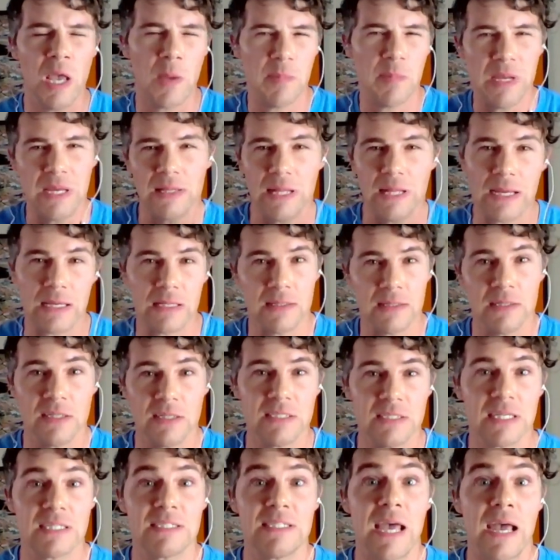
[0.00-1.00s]
being like a little
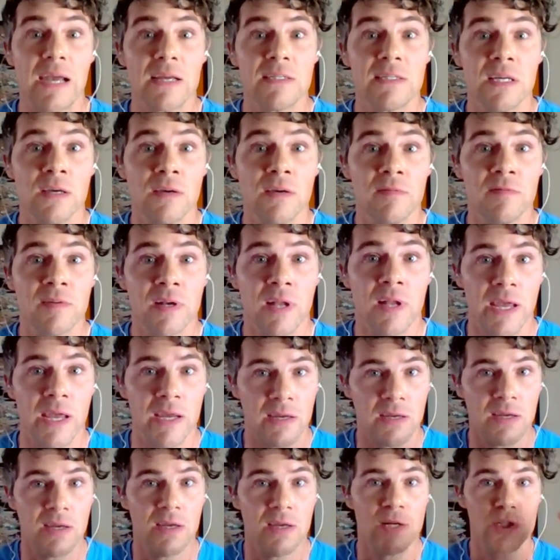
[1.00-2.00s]
detective and
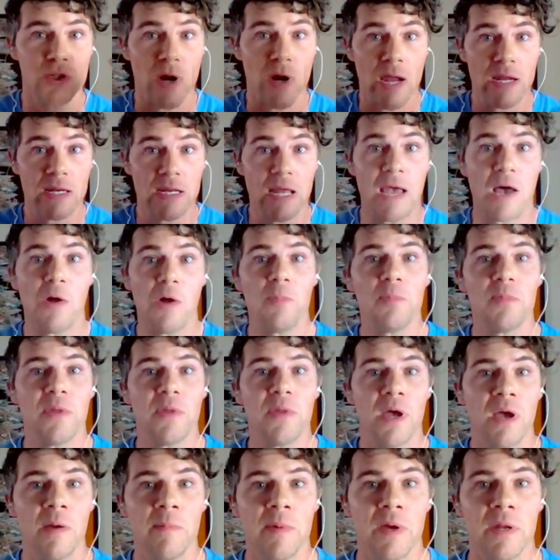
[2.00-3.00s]
like trying to help
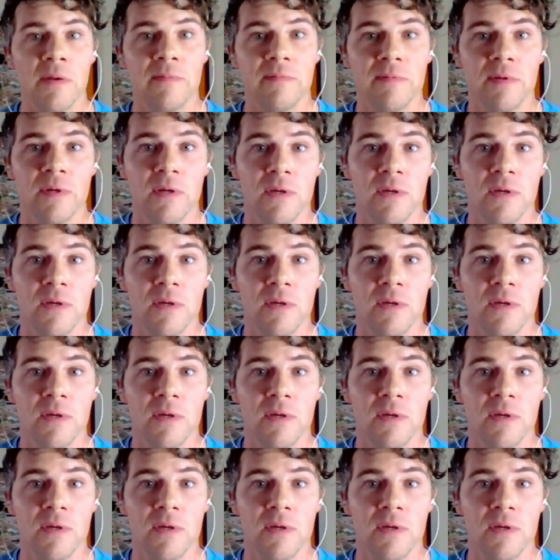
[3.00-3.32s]
them and